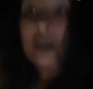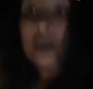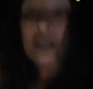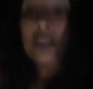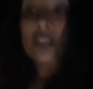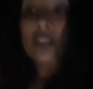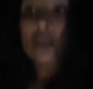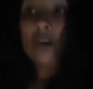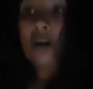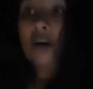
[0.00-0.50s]

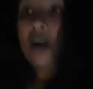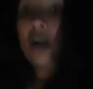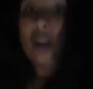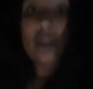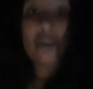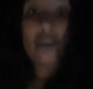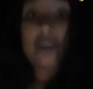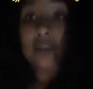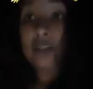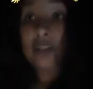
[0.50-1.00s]
you know,
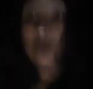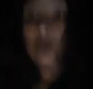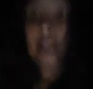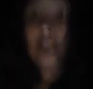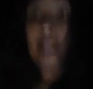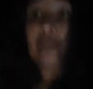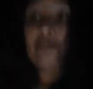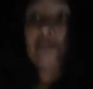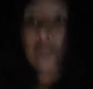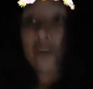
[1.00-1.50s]
hollering,
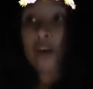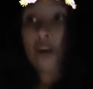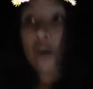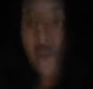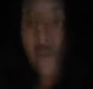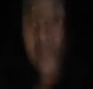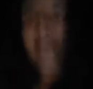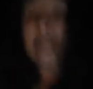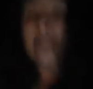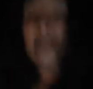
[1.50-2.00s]
whatever,
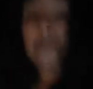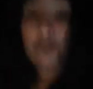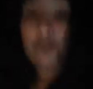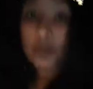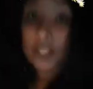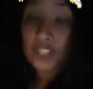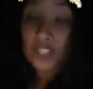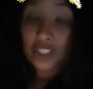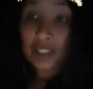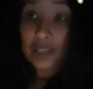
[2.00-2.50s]
all of that
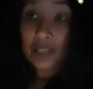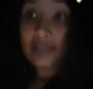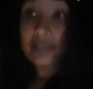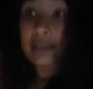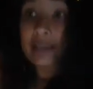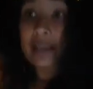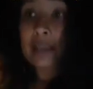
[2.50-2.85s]
foolishness